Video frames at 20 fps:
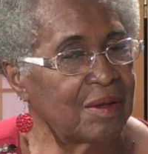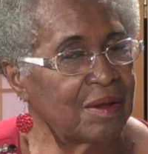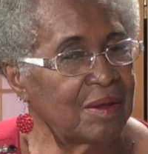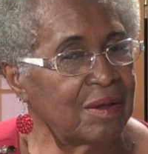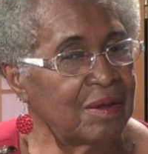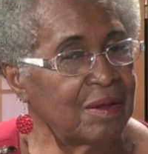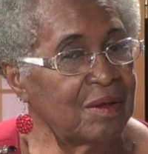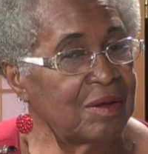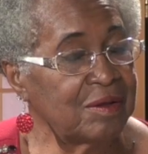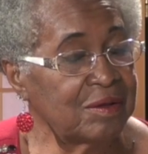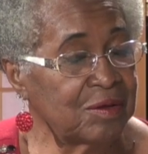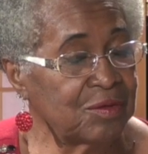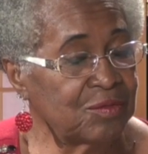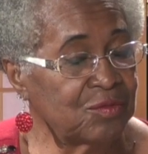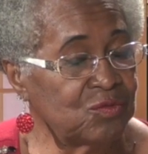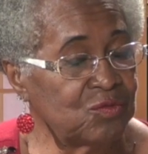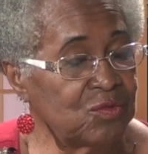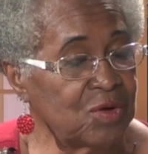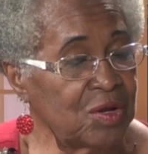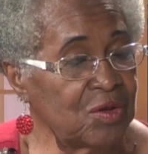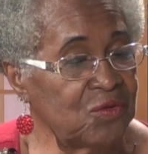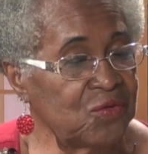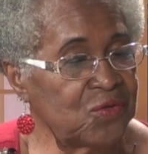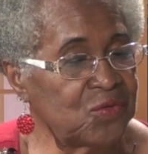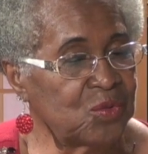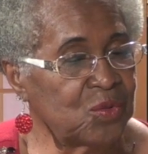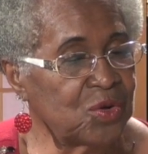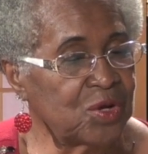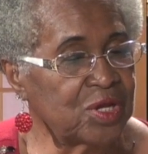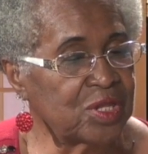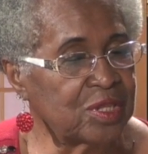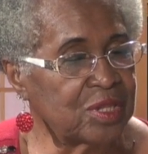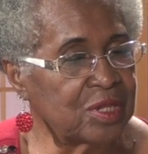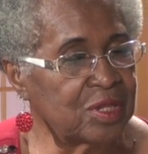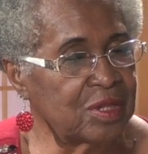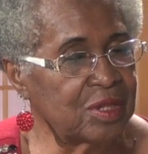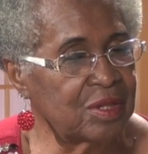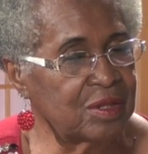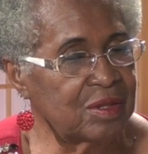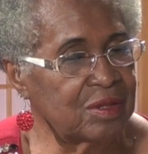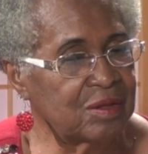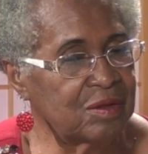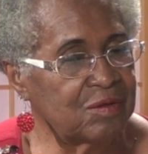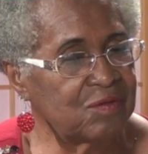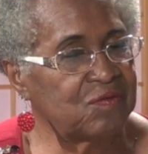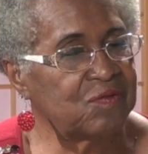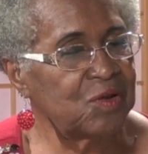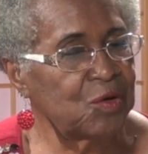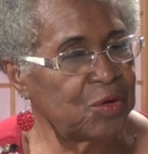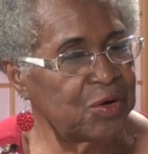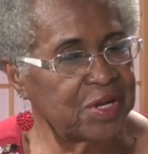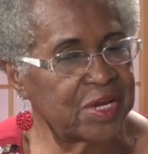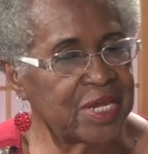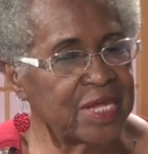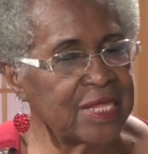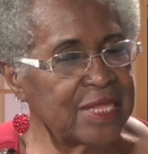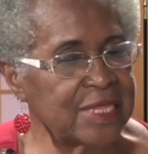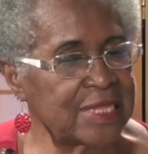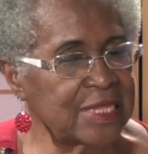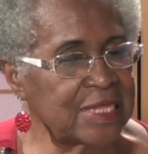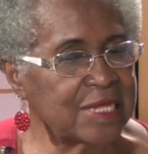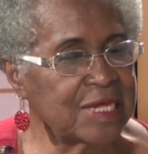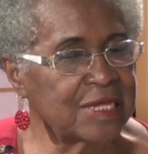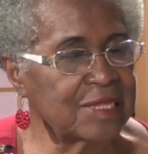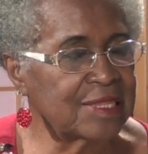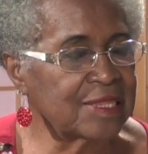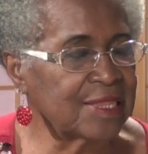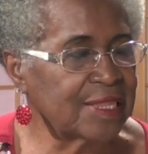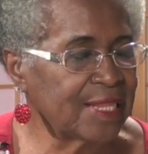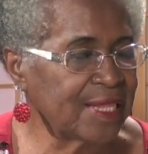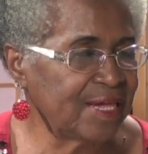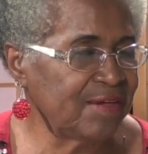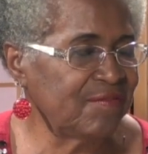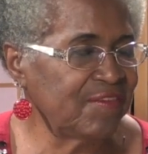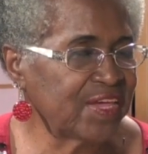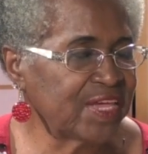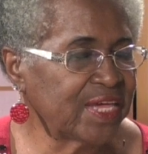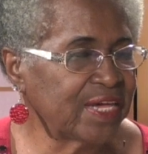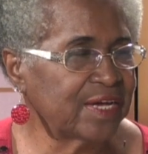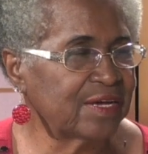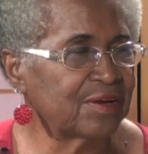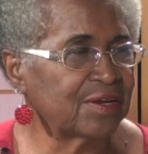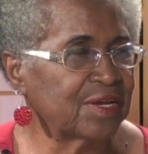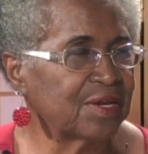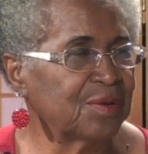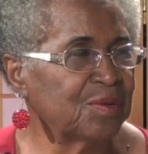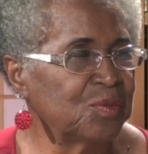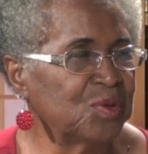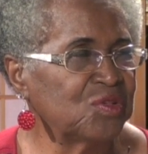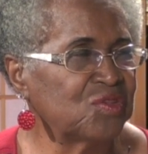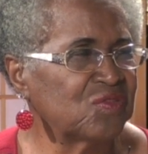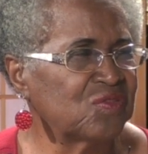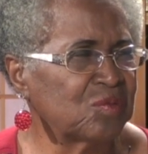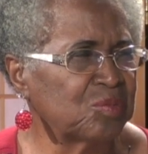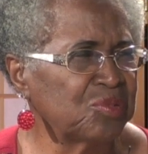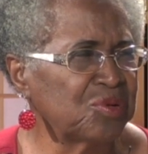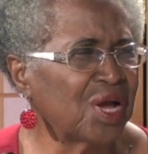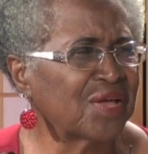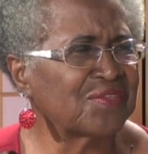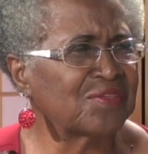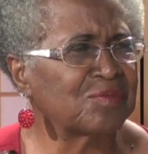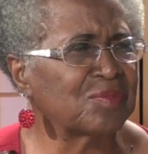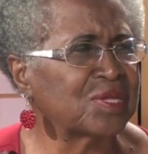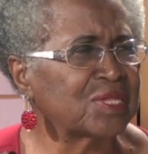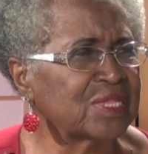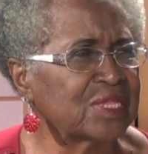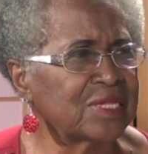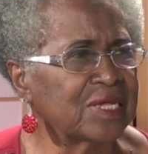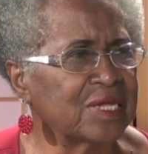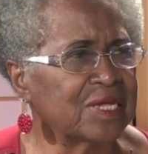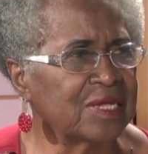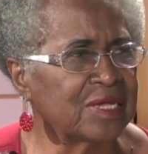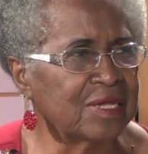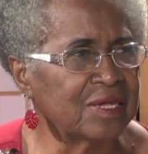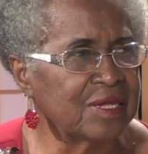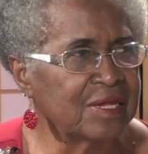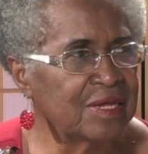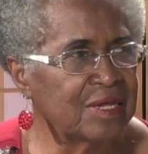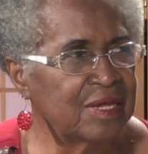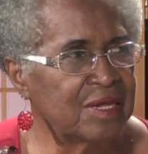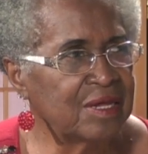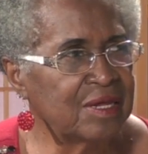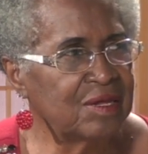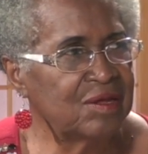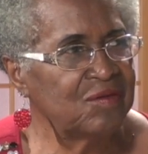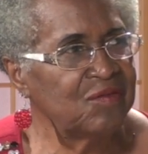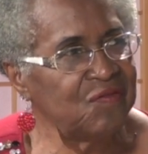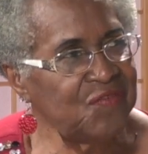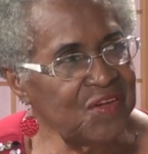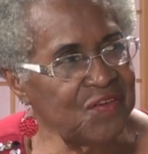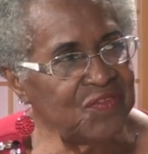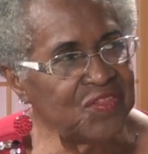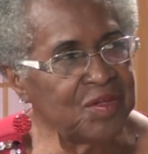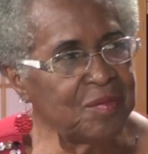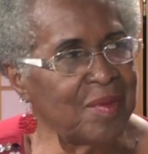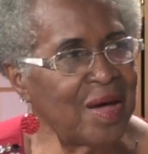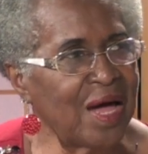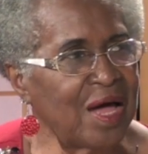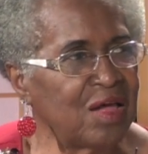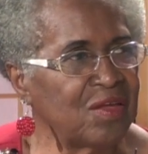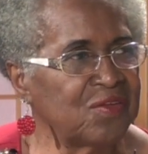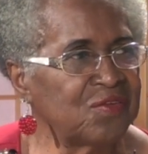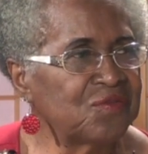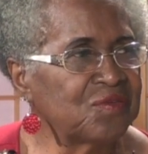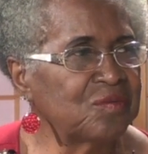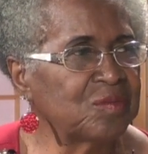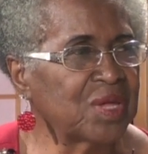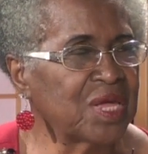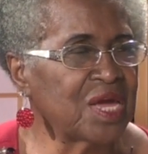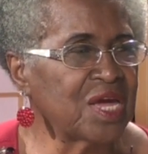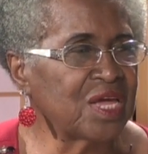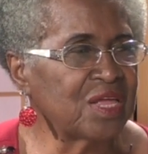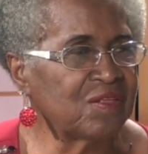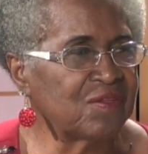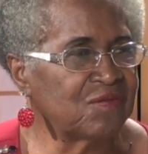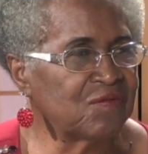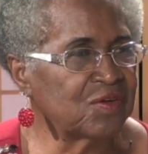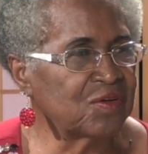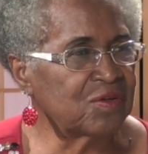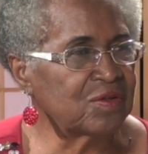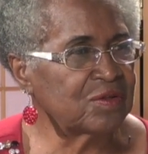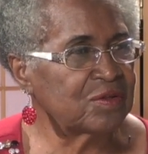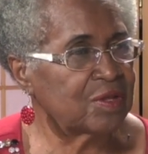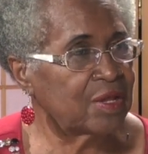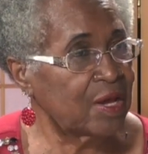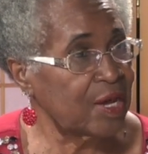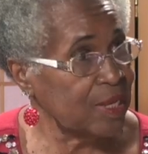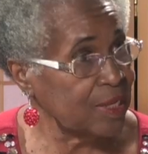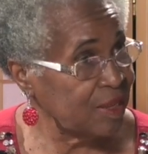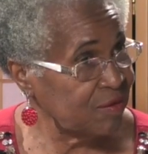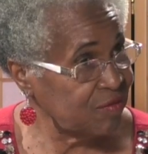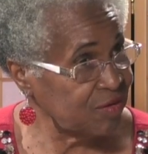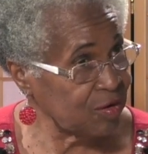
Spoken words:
Rosewood, Florida is in Levy County, which is approximately 50 miles from Gainesville. I live in